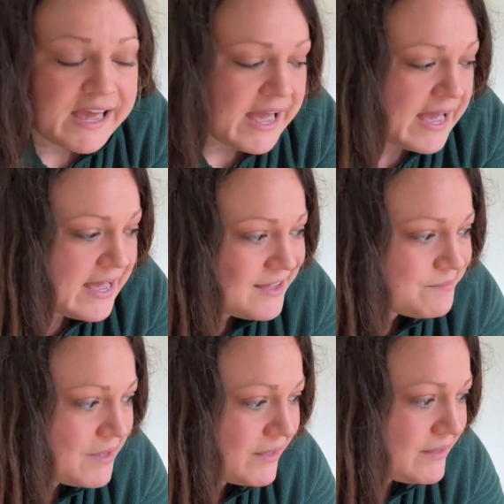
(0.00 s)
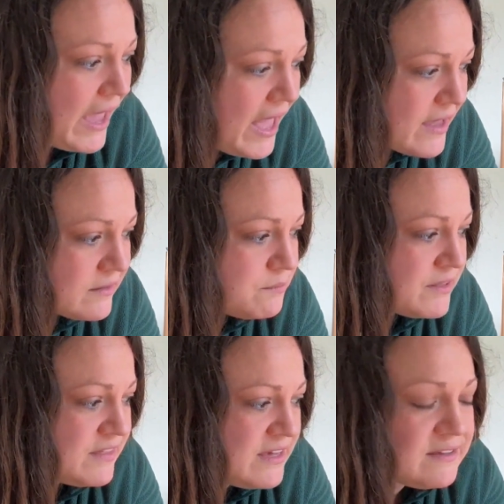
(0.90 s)
um, yeah,
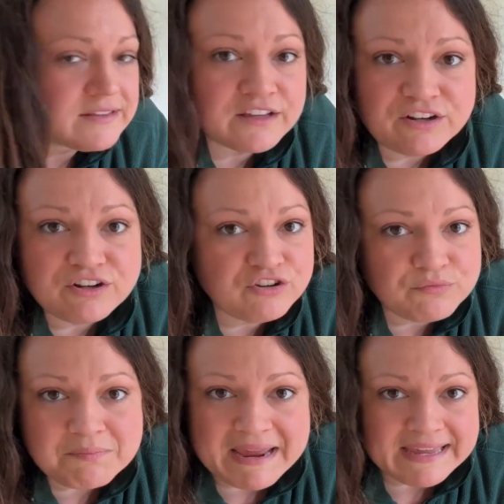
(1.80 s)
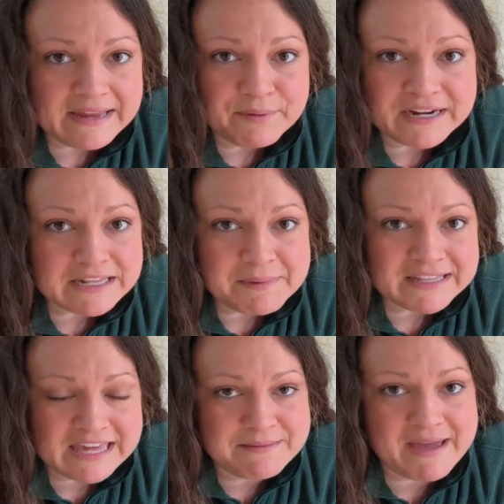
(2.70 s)
but the, the making, putting them on
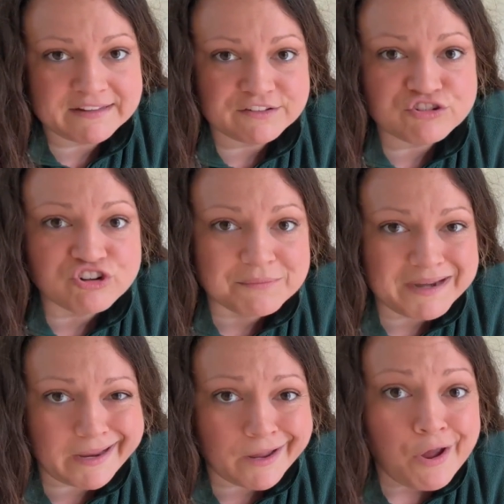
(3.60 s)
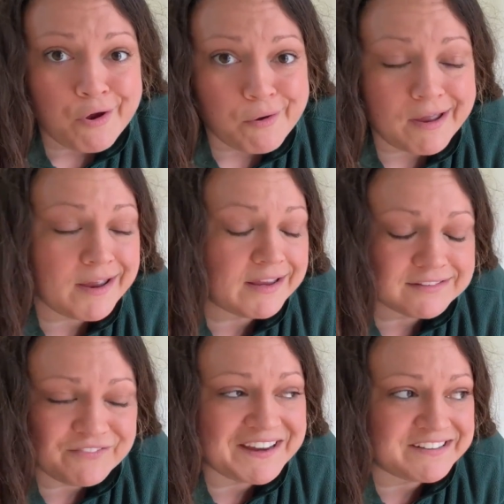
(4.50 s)
the heat mats to germinate
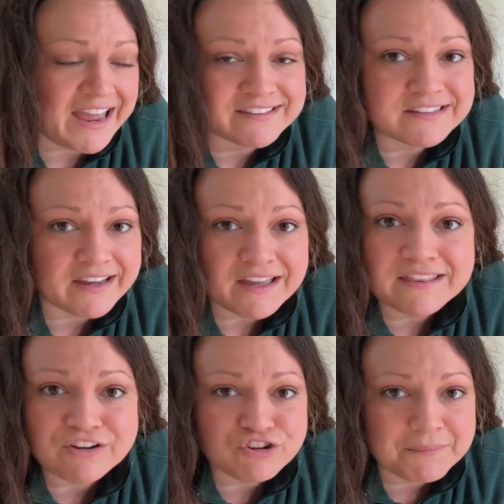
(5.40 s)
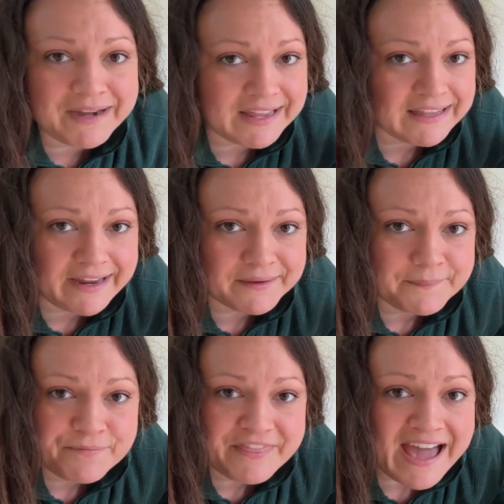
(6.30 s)
is fantastic. They germinate
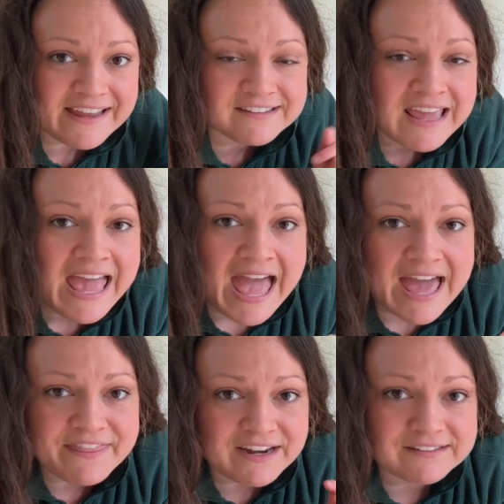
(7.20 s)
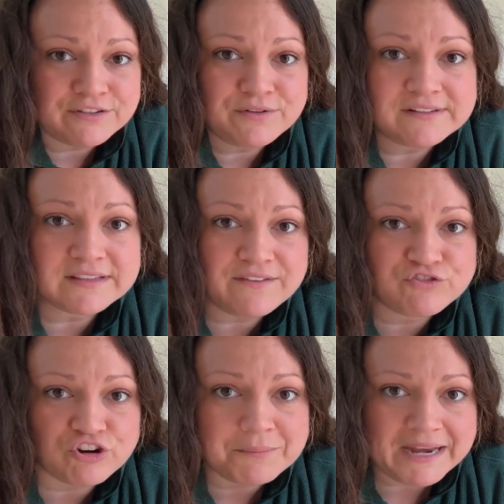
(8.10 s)
like that. And then as soon as they've
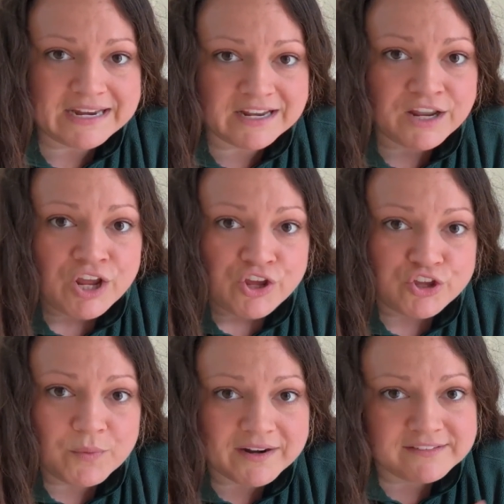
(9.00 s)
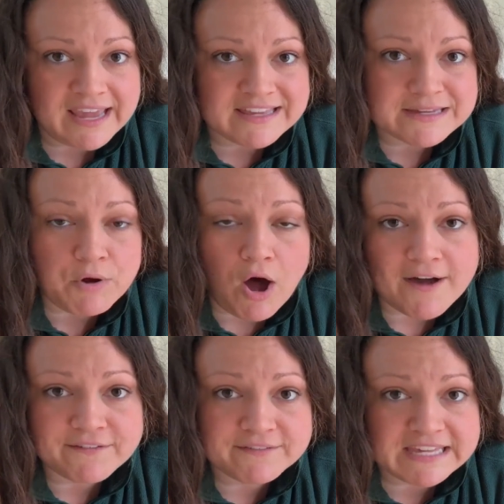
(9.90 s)
germinated, you wanna take them
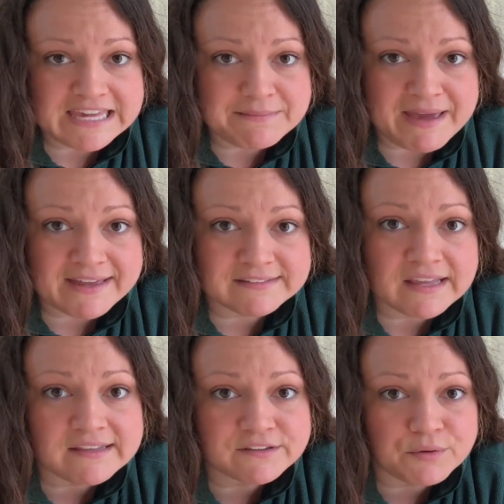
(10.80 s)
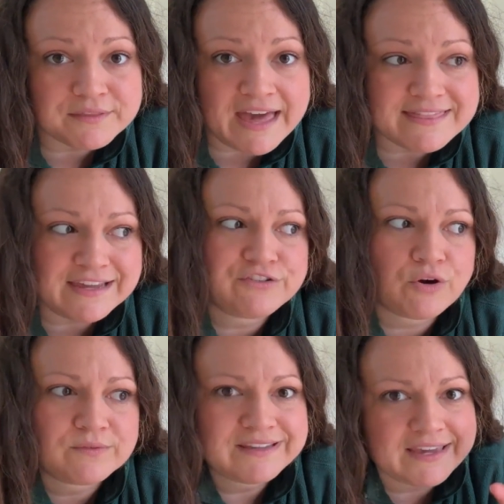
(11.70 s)
off of the heat mats so that they
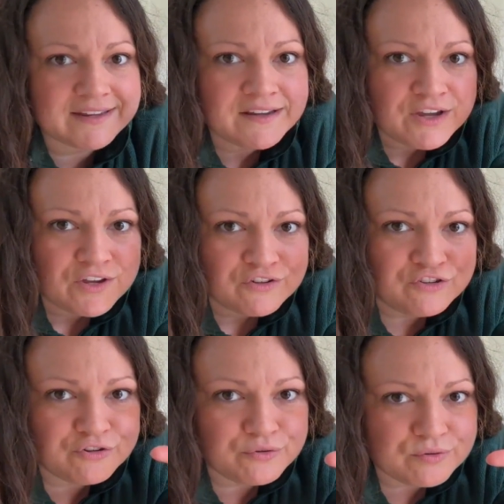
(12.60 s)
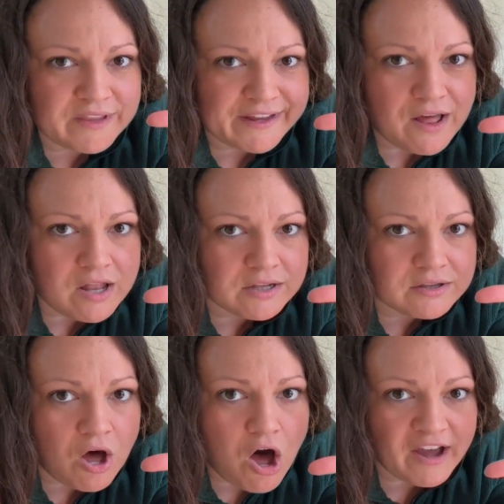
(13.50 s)
don't get too like
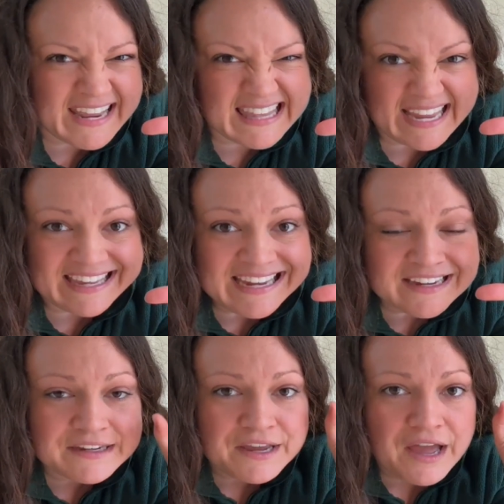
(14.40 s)
long and leggy,